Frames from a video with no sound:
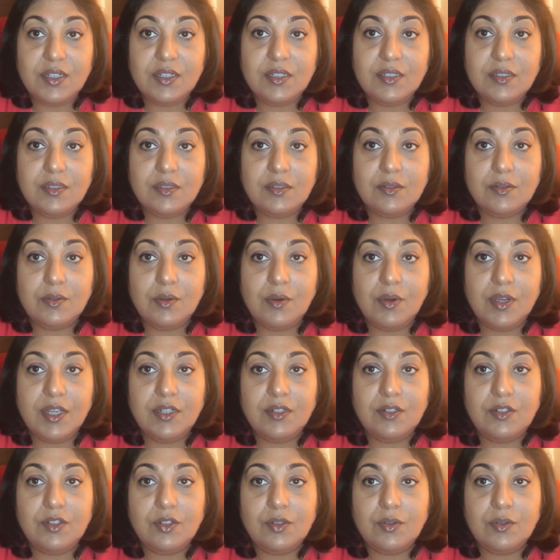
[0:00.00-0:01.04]
is
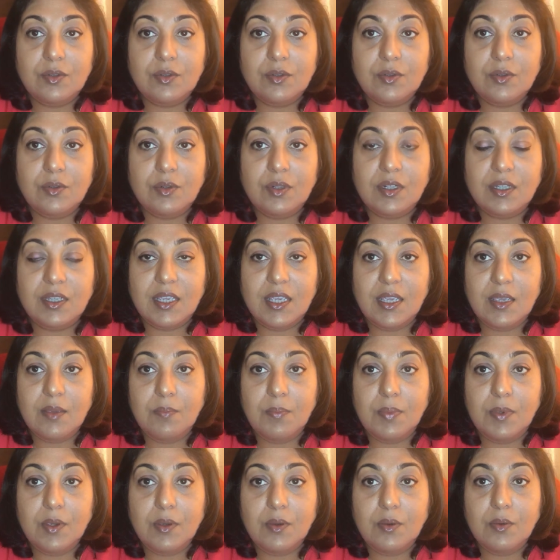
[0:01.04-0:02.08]
going to
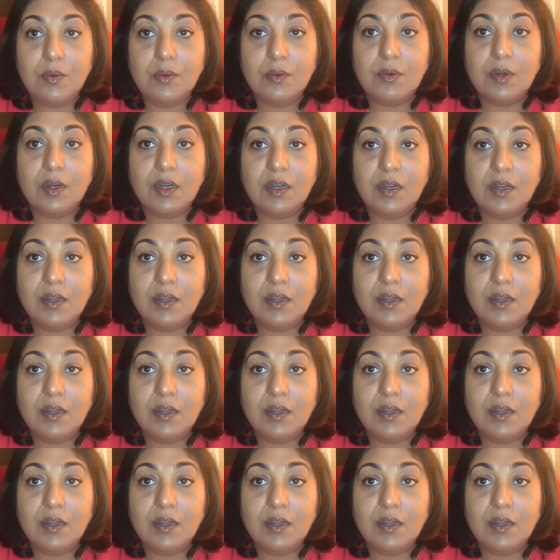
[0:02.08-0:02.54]
keep you